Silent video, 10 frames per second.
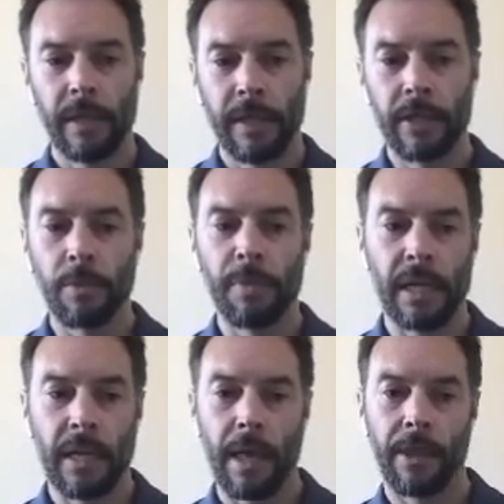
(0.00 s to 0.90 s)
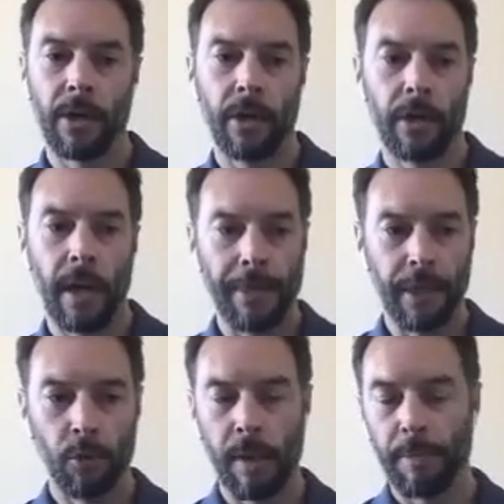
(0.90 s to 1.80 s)
this will be another, I
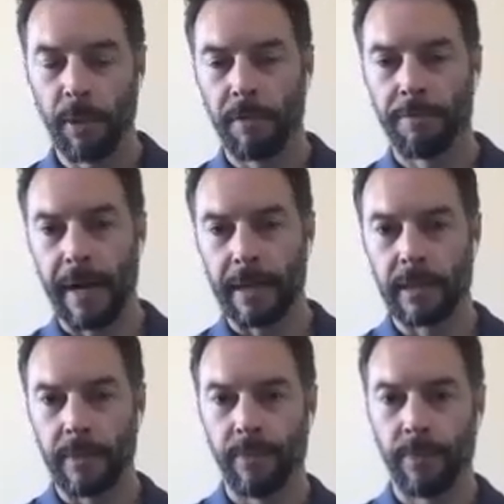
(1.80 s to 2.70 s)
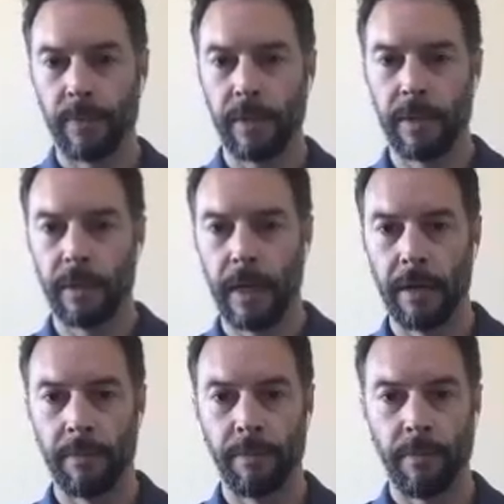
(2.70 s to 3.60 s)
think, ripple effect.
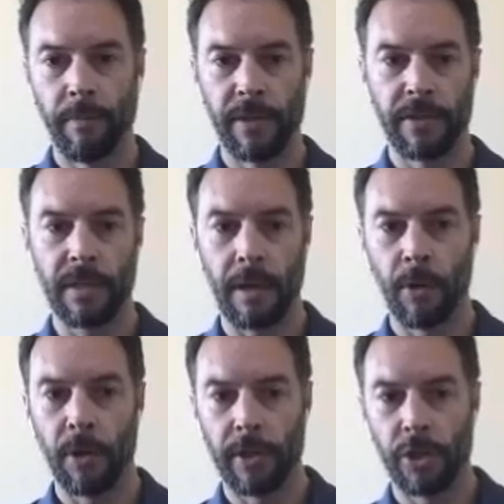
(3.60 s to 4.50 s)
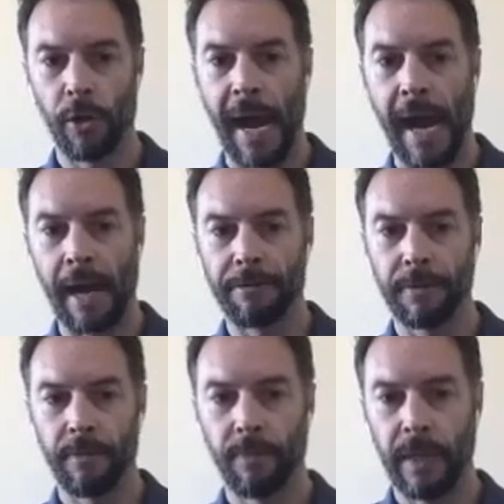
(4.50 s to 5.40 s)
This summer, the
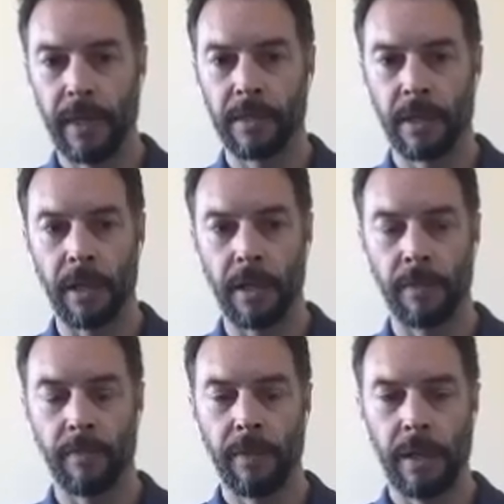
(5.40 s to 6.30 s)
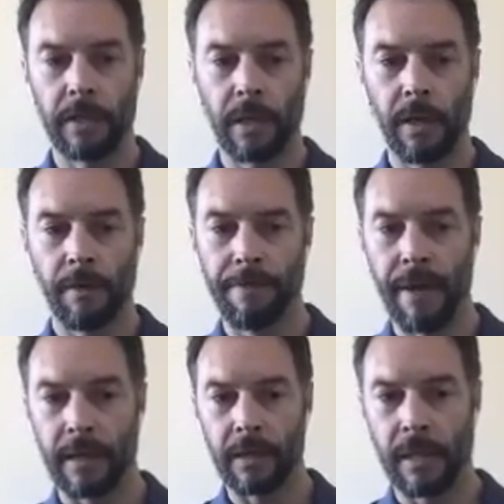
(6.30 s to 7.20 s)
draft is gonna
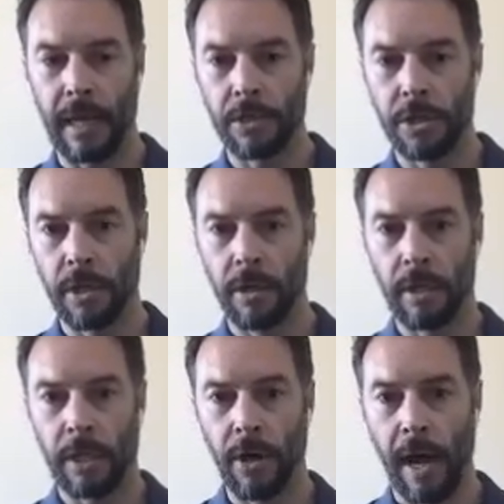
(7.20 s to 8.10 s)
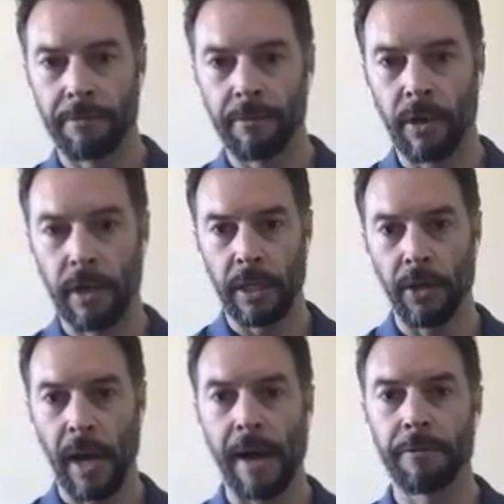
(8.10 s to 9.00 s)
affect next year and the year after the
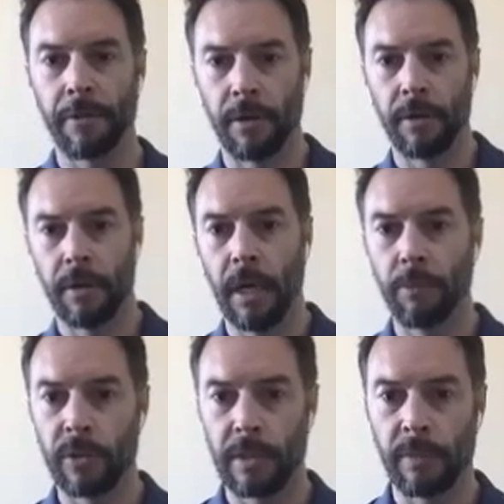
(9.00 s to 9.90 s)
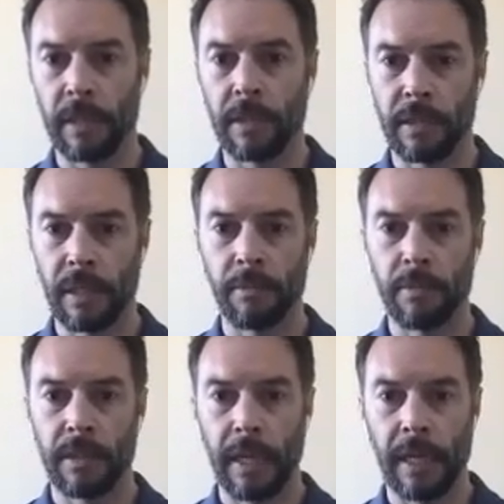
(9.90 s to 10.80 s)
year after with some of these
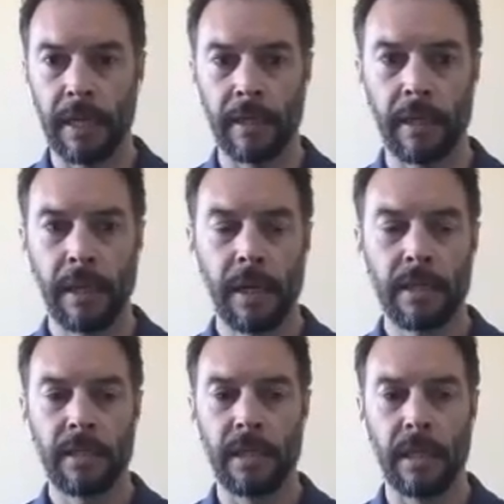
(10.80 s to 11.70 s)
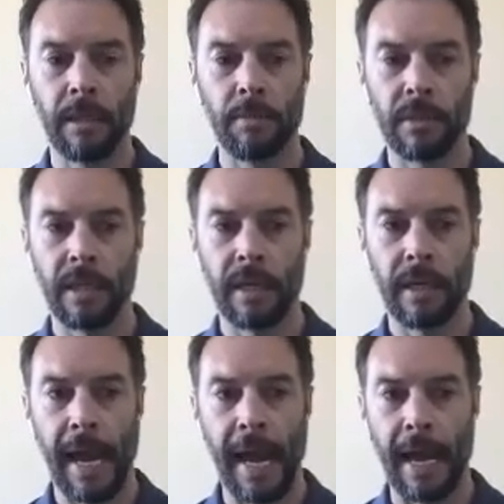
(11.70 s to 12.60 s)
teams. And teams that
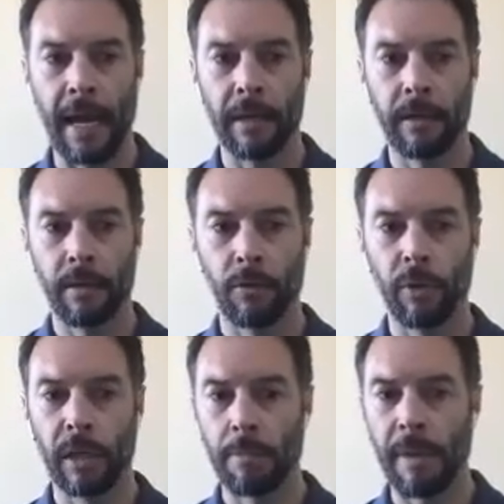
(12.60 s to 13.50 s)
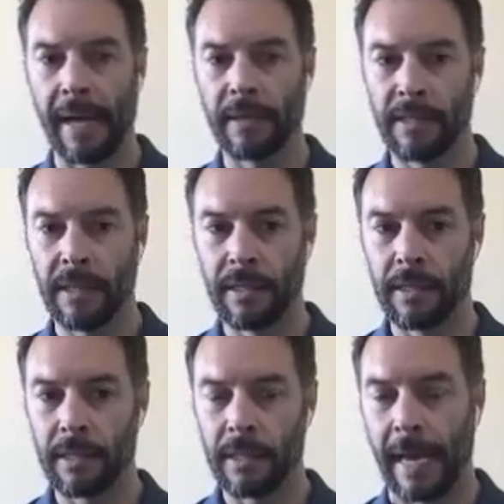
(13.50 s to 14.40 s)
had really bad
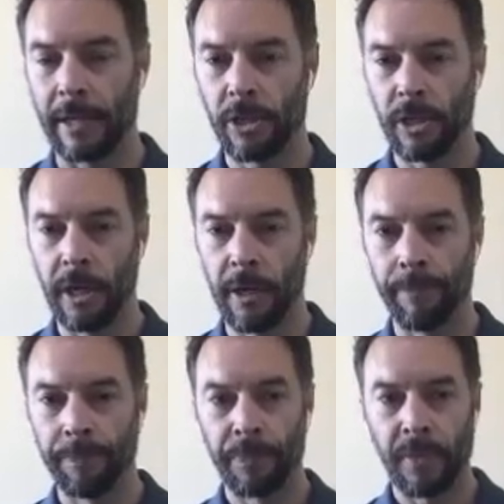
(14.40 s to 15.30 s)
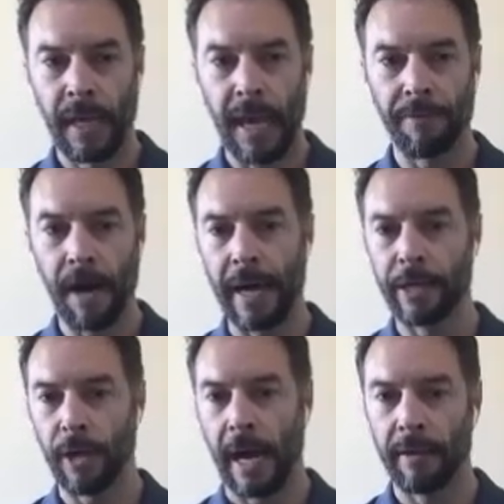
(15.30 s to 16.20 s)
seasons last year have
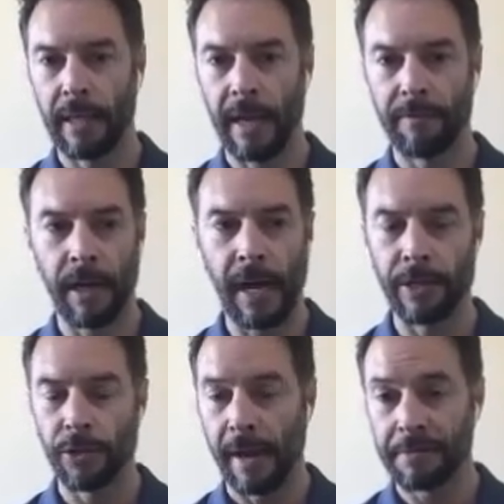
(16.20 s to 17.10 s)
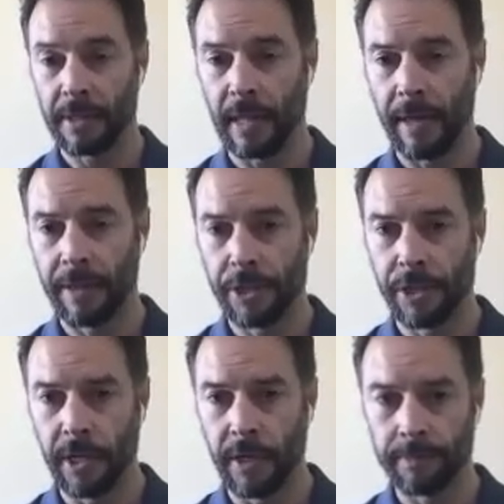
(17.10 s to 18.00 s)
they have a high draft slot this
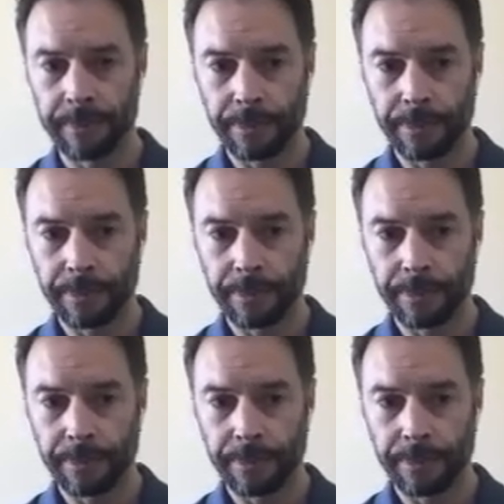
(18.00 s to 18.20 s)
year.